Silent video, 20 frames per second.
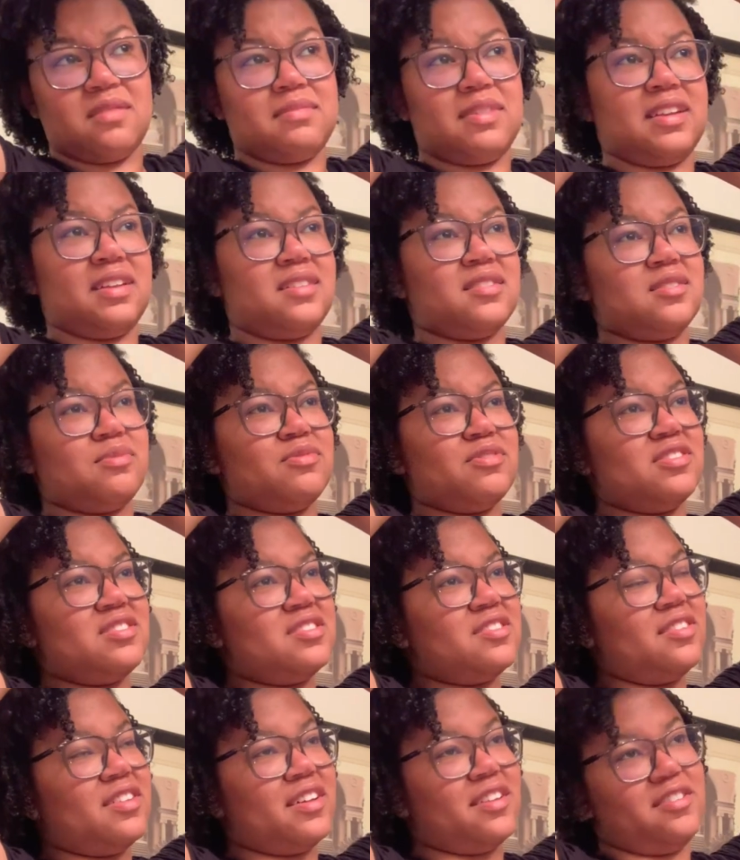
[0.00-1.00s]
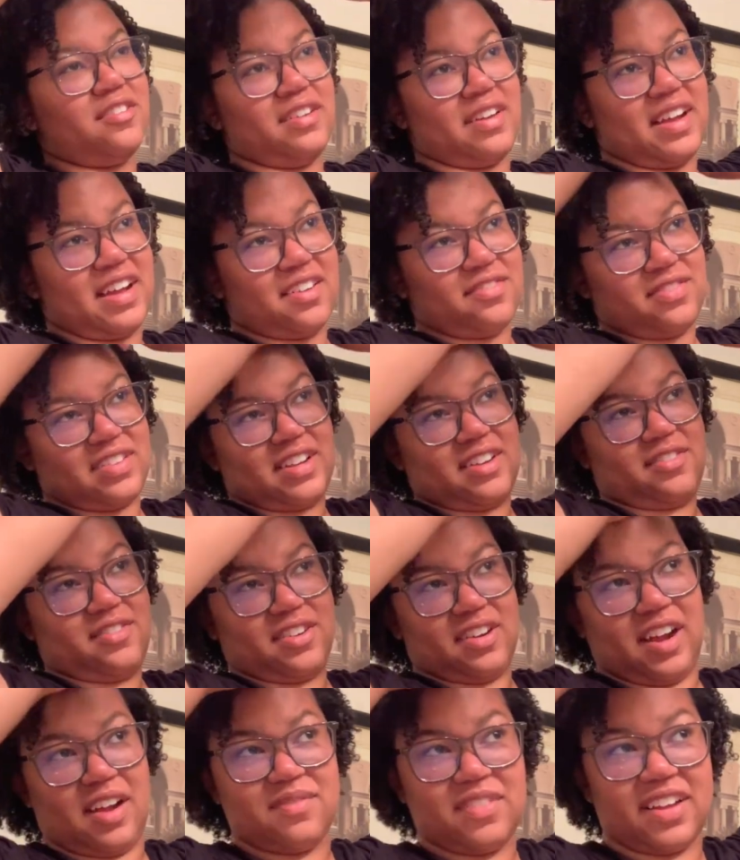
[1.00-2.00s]
minutes. We're still under a half an hour.
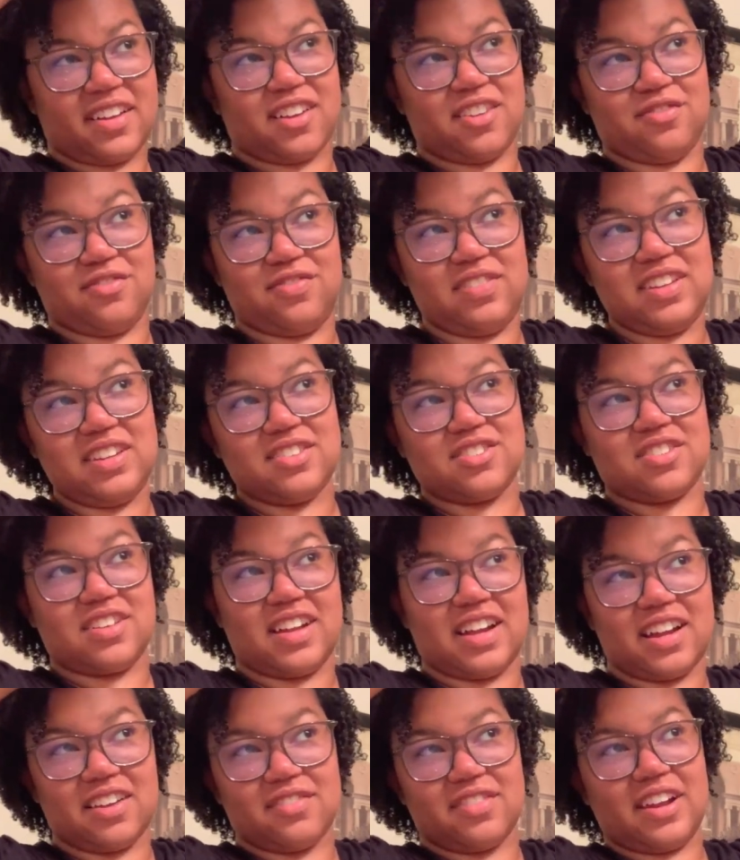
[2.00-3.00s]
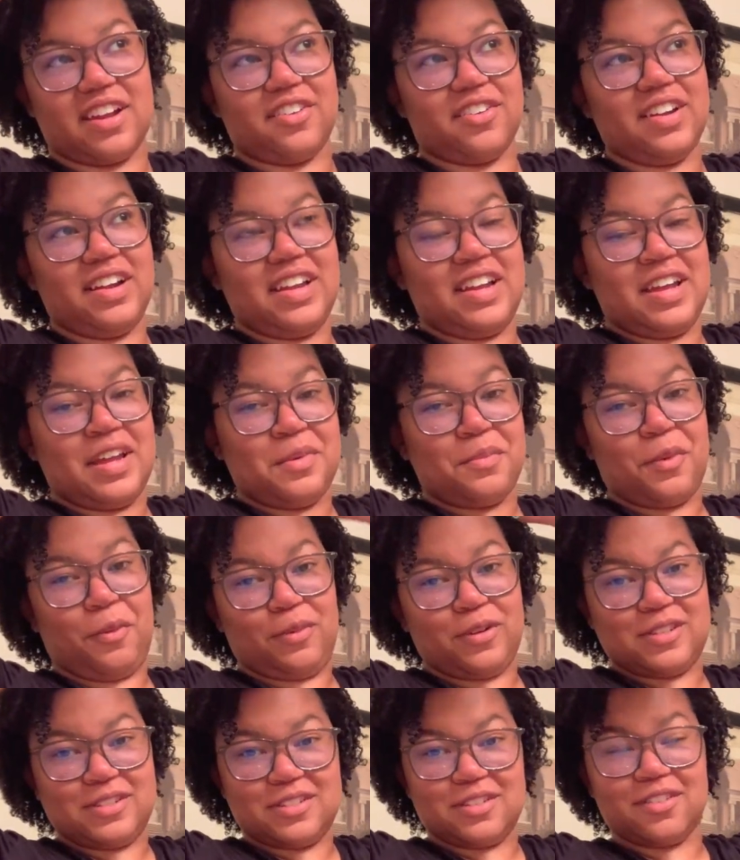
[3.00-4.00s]
I'm not gonna finish in a half an hour, but we're
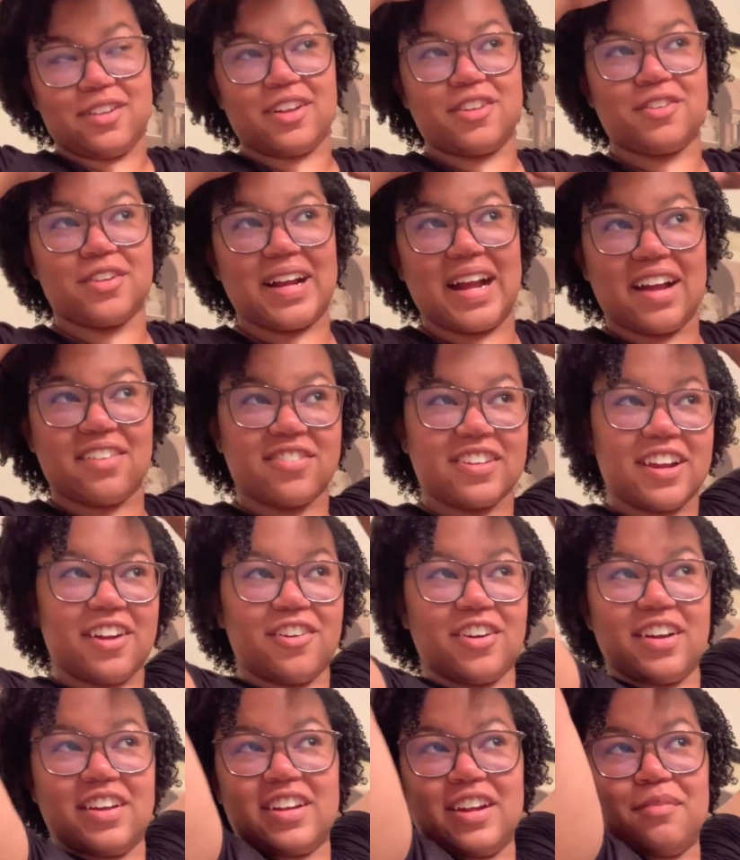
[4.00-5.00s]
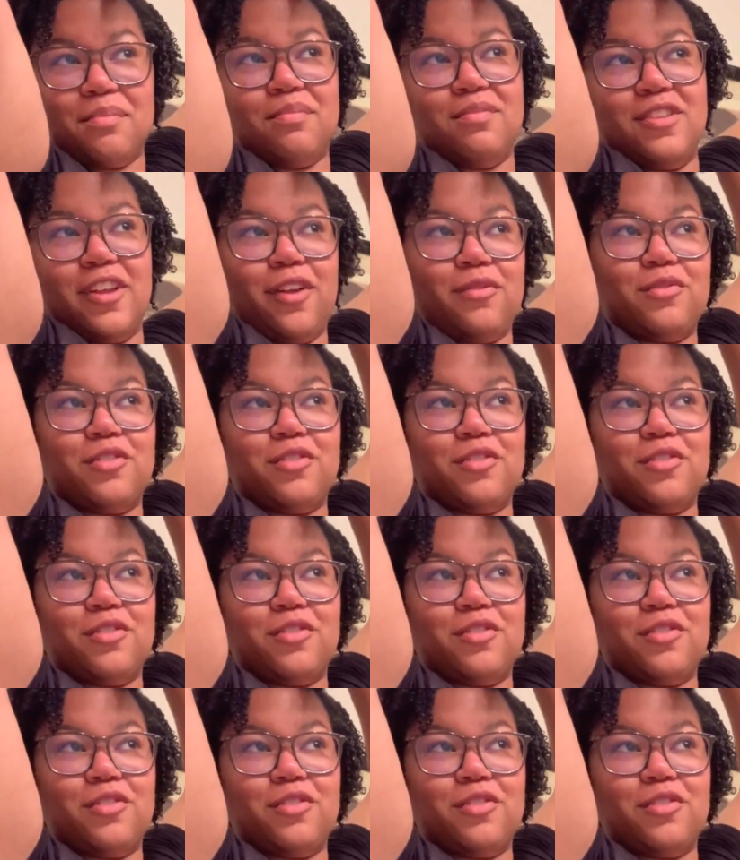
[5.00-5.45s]
still under a half an hour and I'm done